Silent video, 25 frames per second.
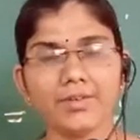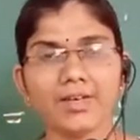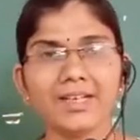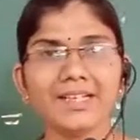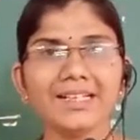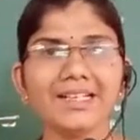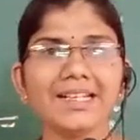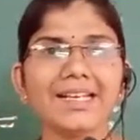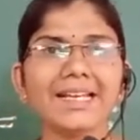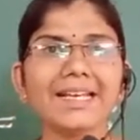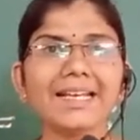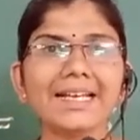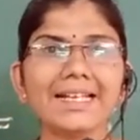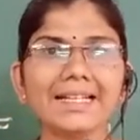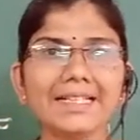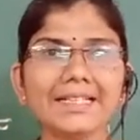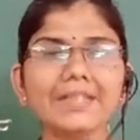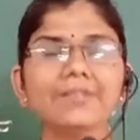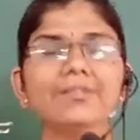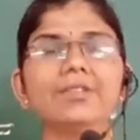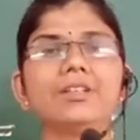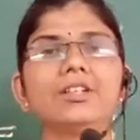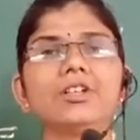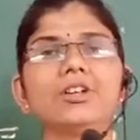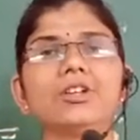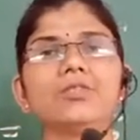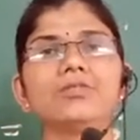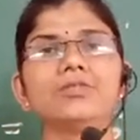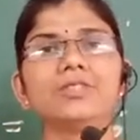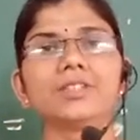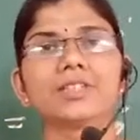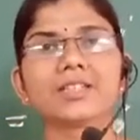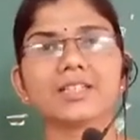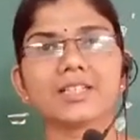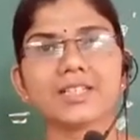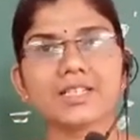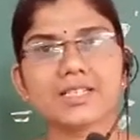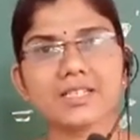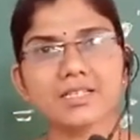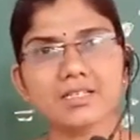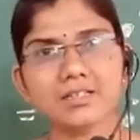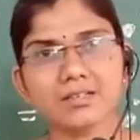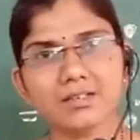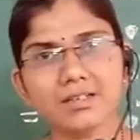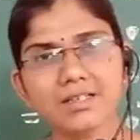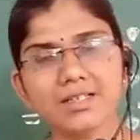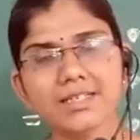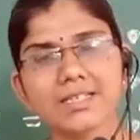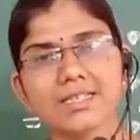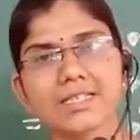When any one of the
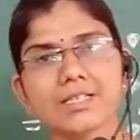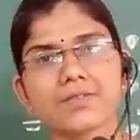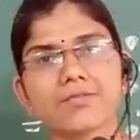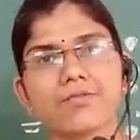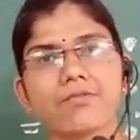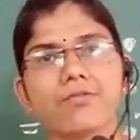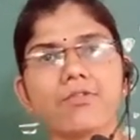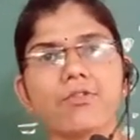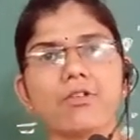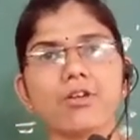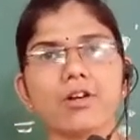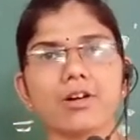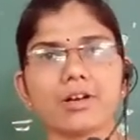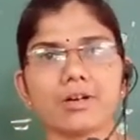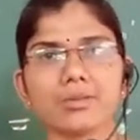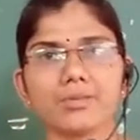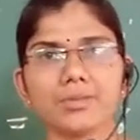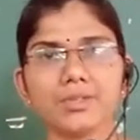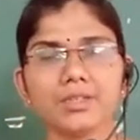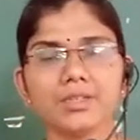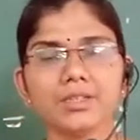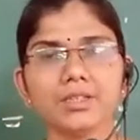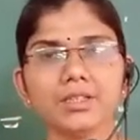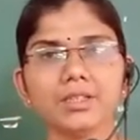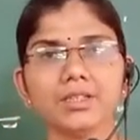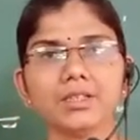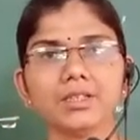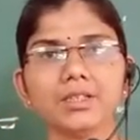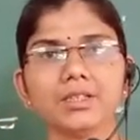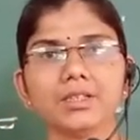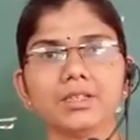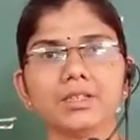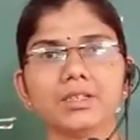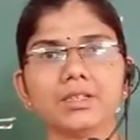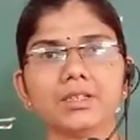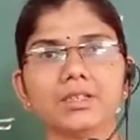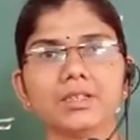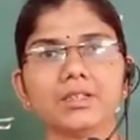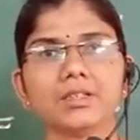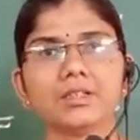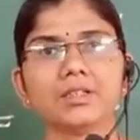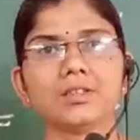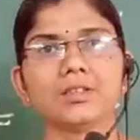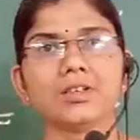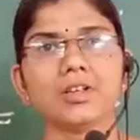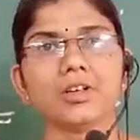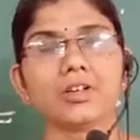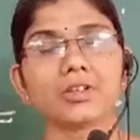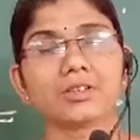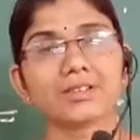crystal is formed
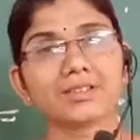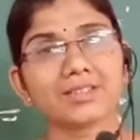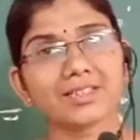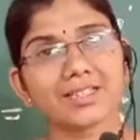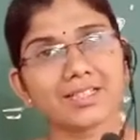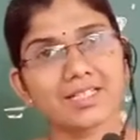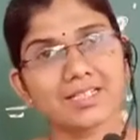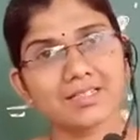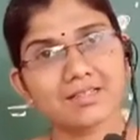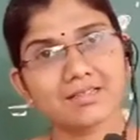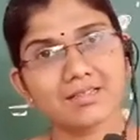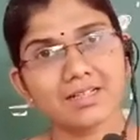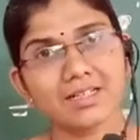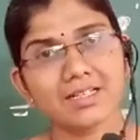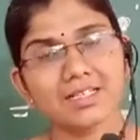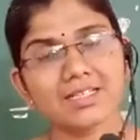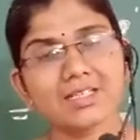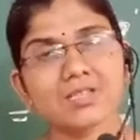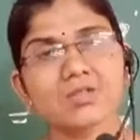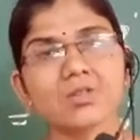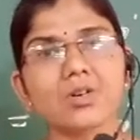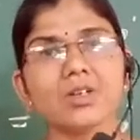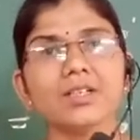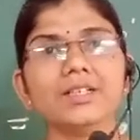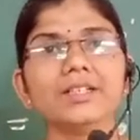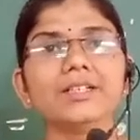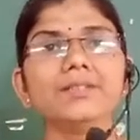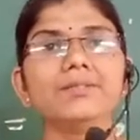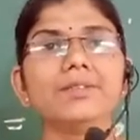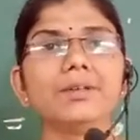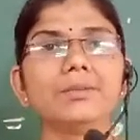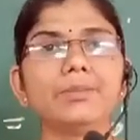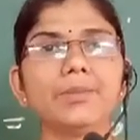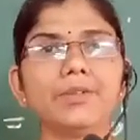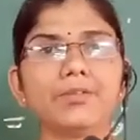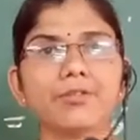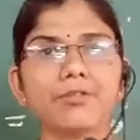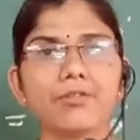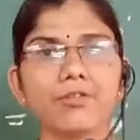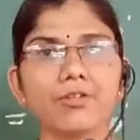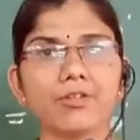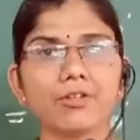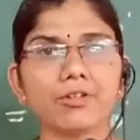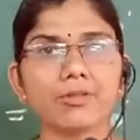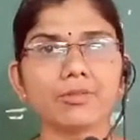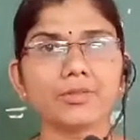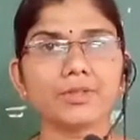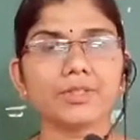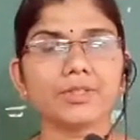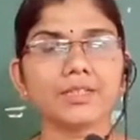or the crystalline solid will be
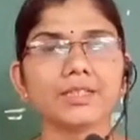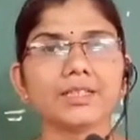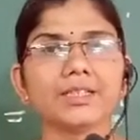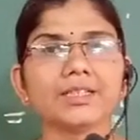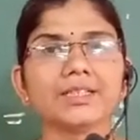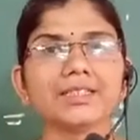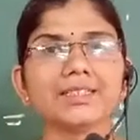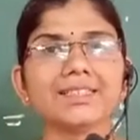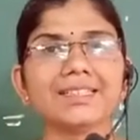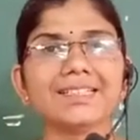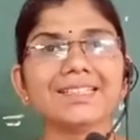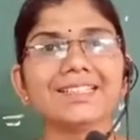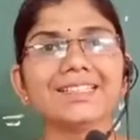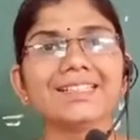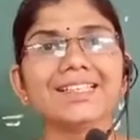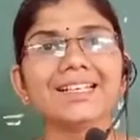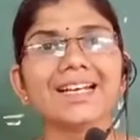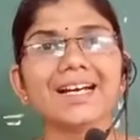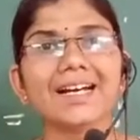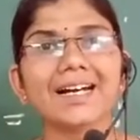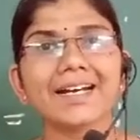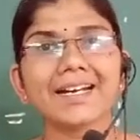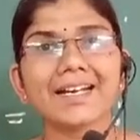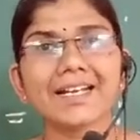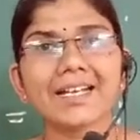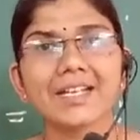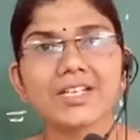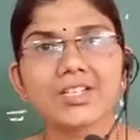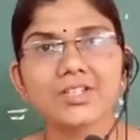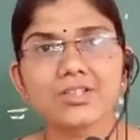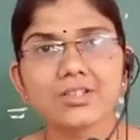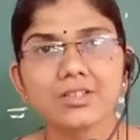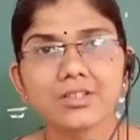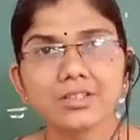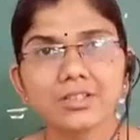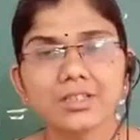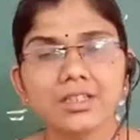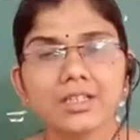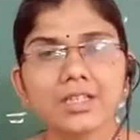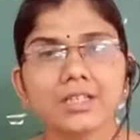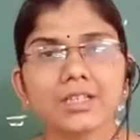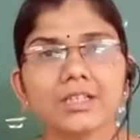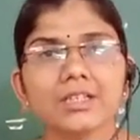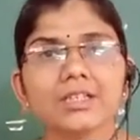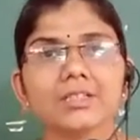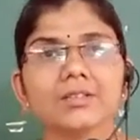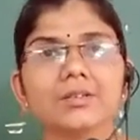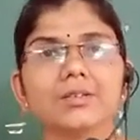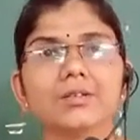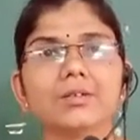formed, then they arranged
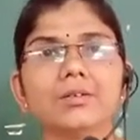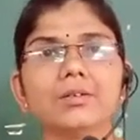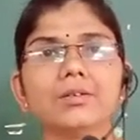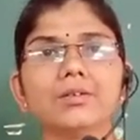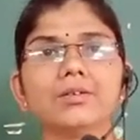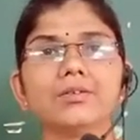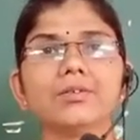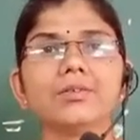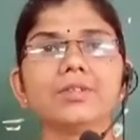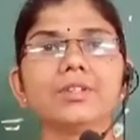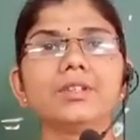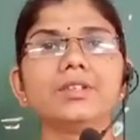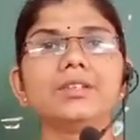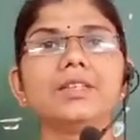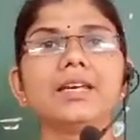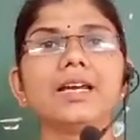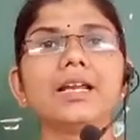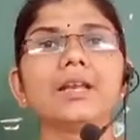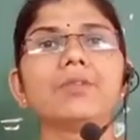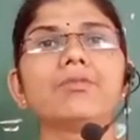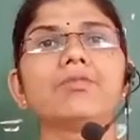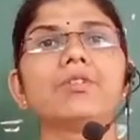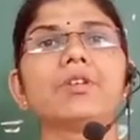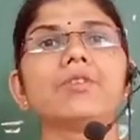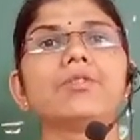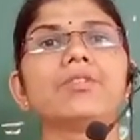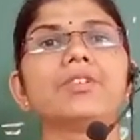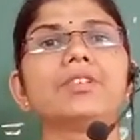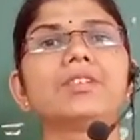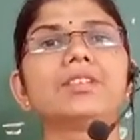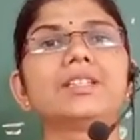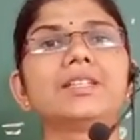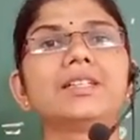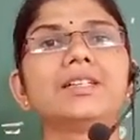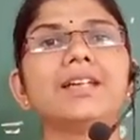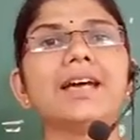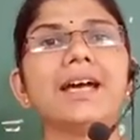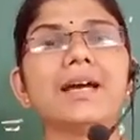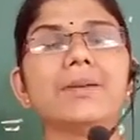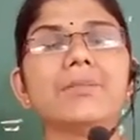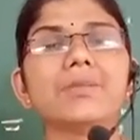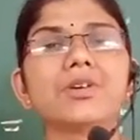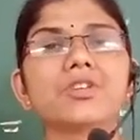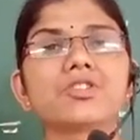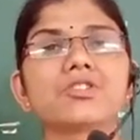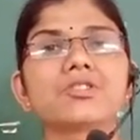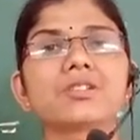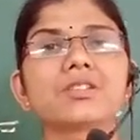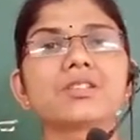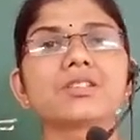with the help of a
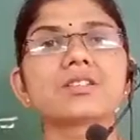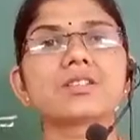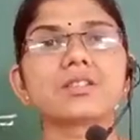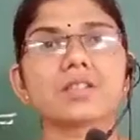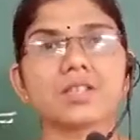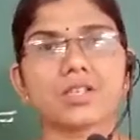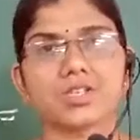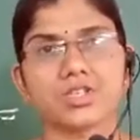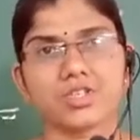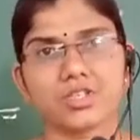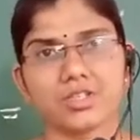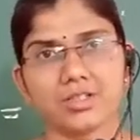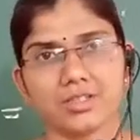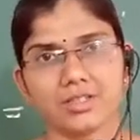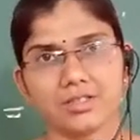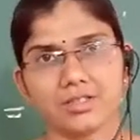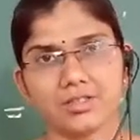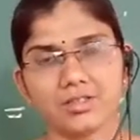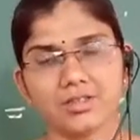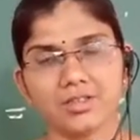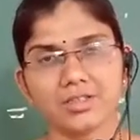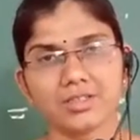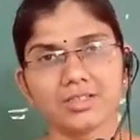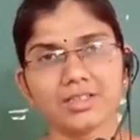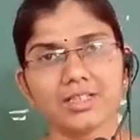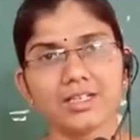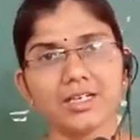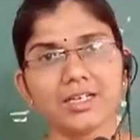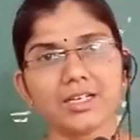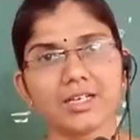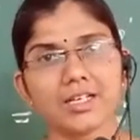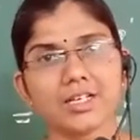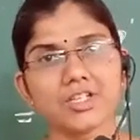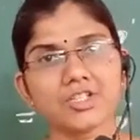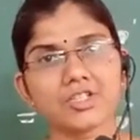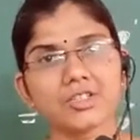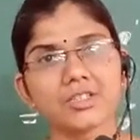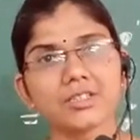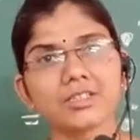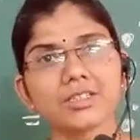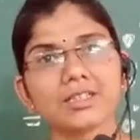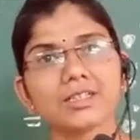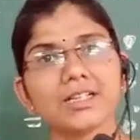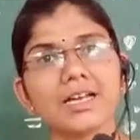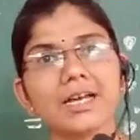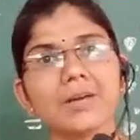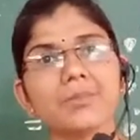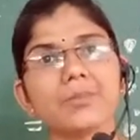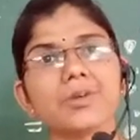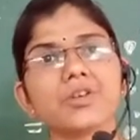three-dimensional structure, or they arranged
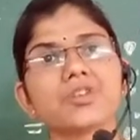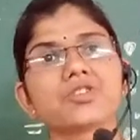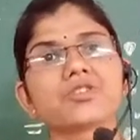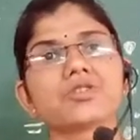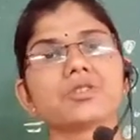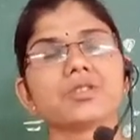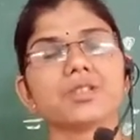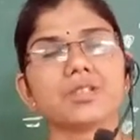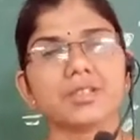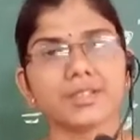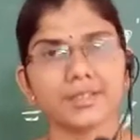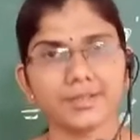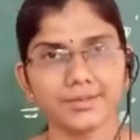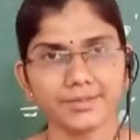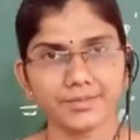three-dimensionally.